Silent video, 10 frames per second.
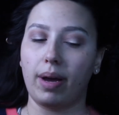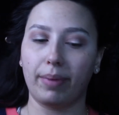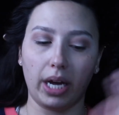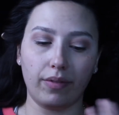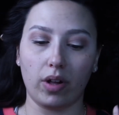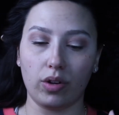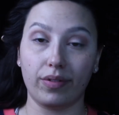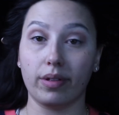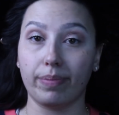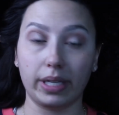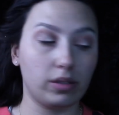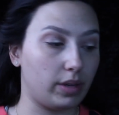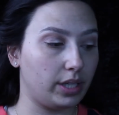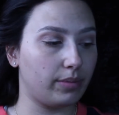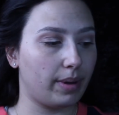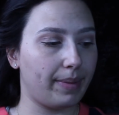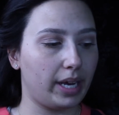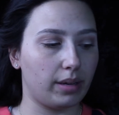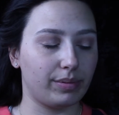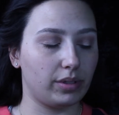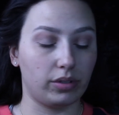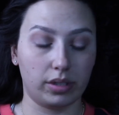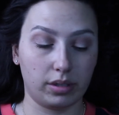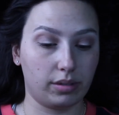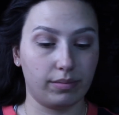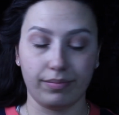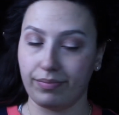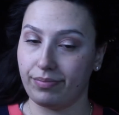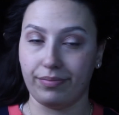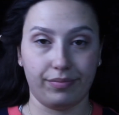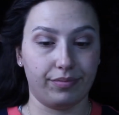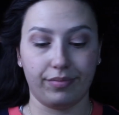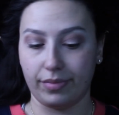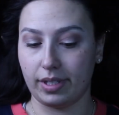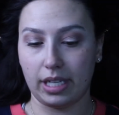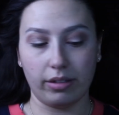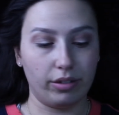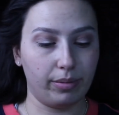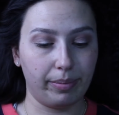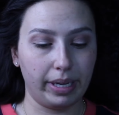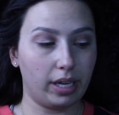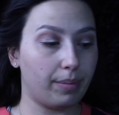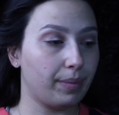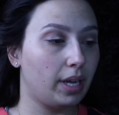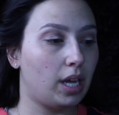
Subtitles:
I'm kind of all over the place when I do my makeup, so just start doing my makeup.